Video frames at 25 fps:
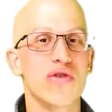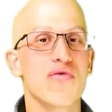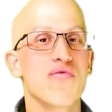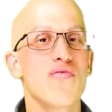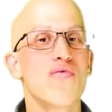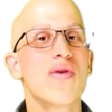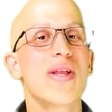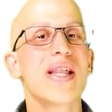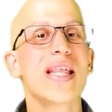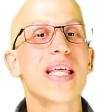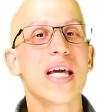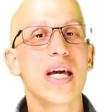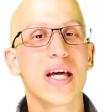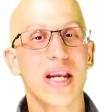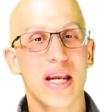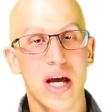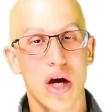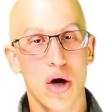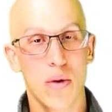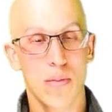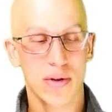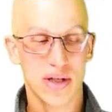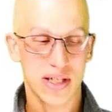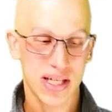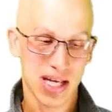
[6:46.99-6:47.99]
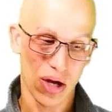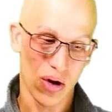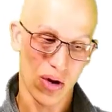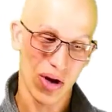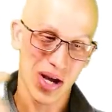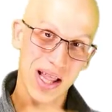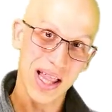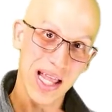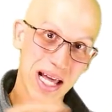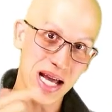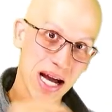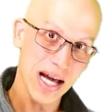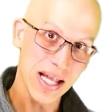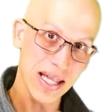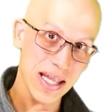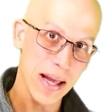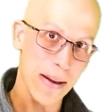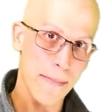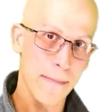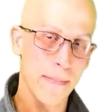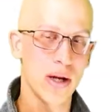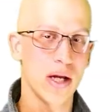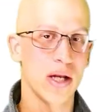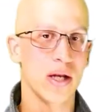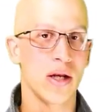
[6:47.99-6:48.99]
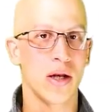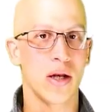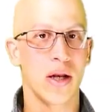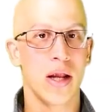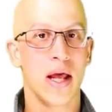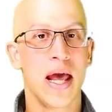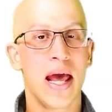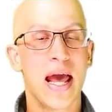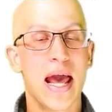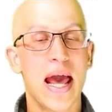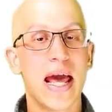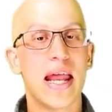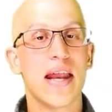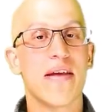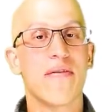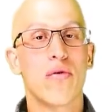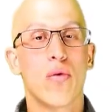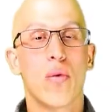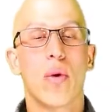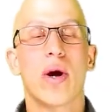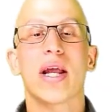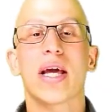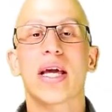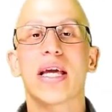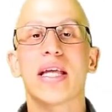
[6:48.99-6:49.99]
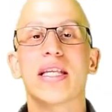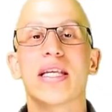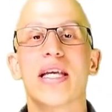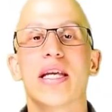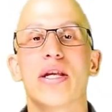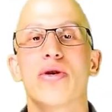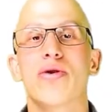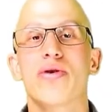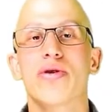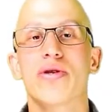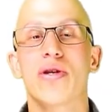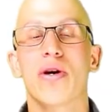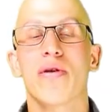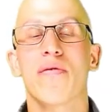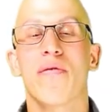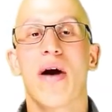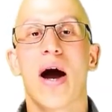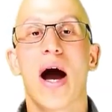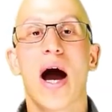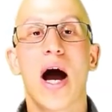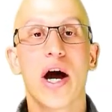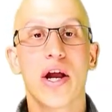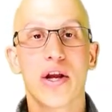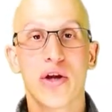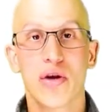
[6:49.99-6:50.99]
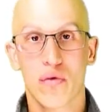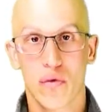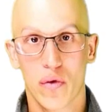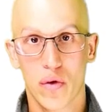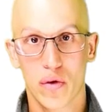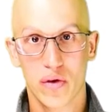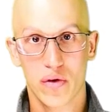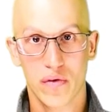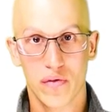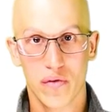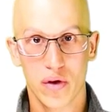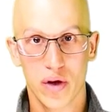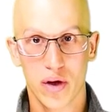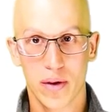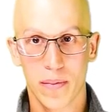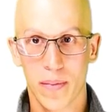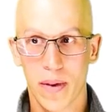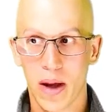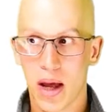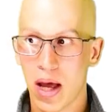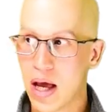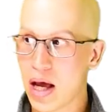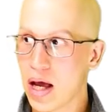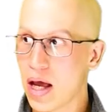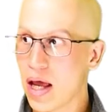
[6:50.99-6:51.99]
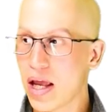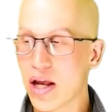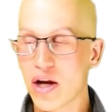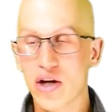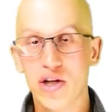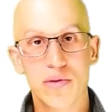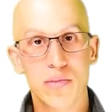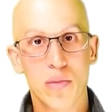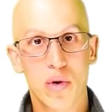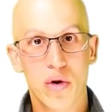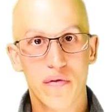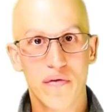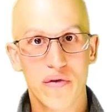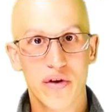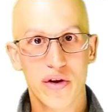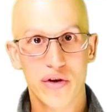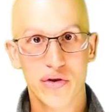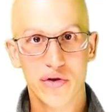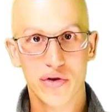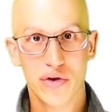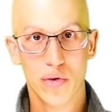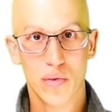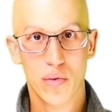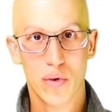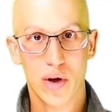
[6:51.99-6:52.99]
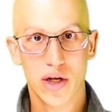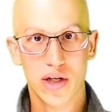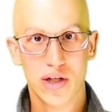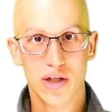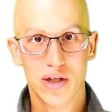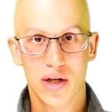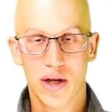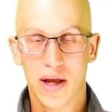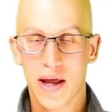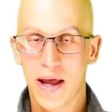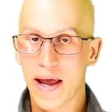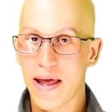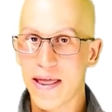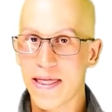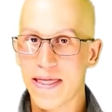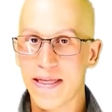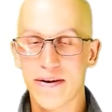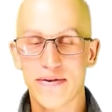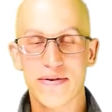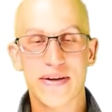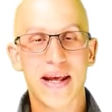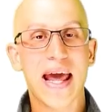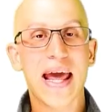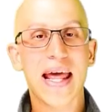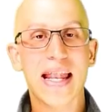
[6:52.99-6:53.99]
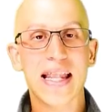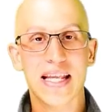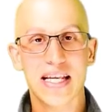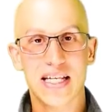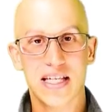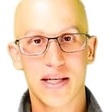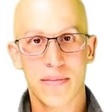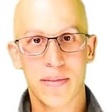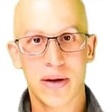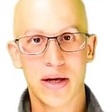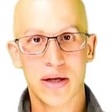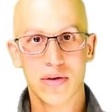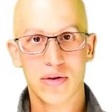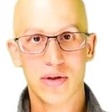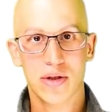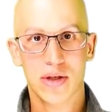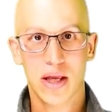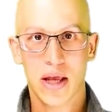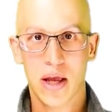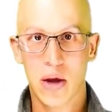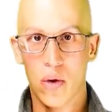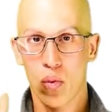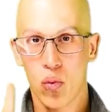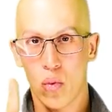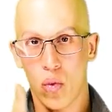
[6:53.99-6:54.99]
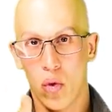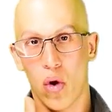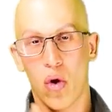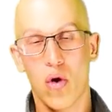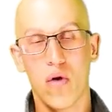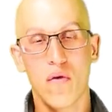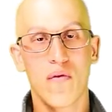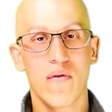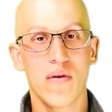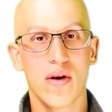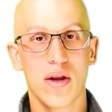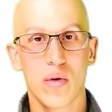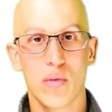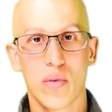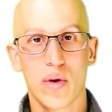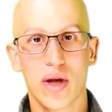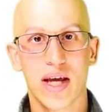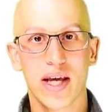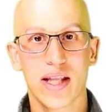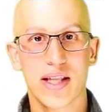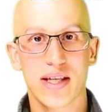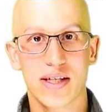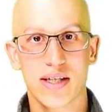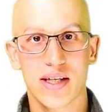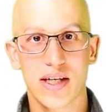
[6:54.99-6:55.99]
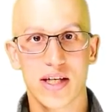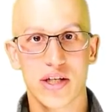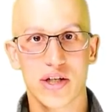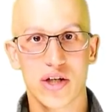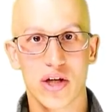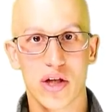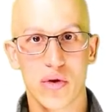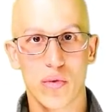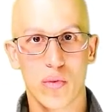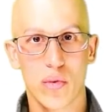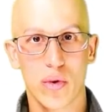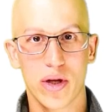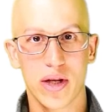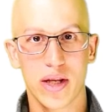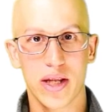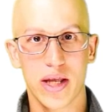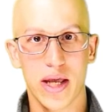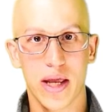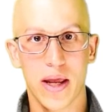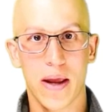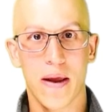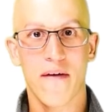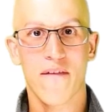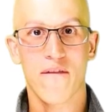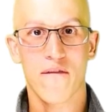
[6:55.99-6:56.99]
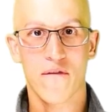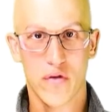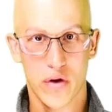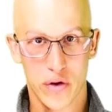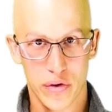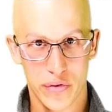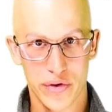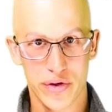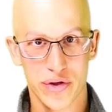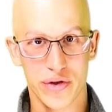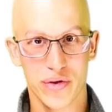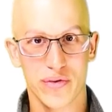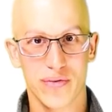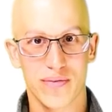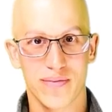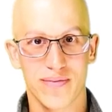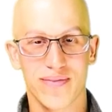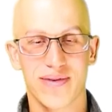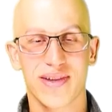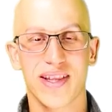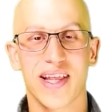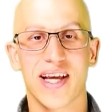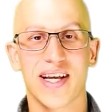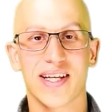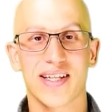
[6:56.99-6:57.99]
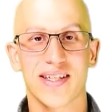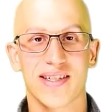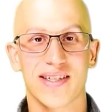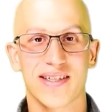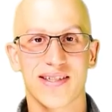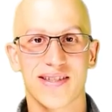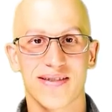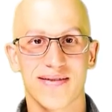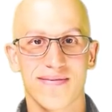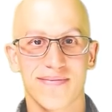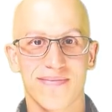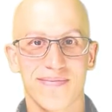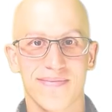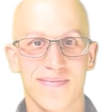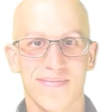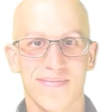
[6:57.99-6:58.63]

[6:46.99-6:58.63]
It's really going to help us out. Click on that button. And if you want to continue yourself on your road to freedom, here's more videos to watch. There's endless amounts. Hopefully, we get to see each other one day very soon. Thanks.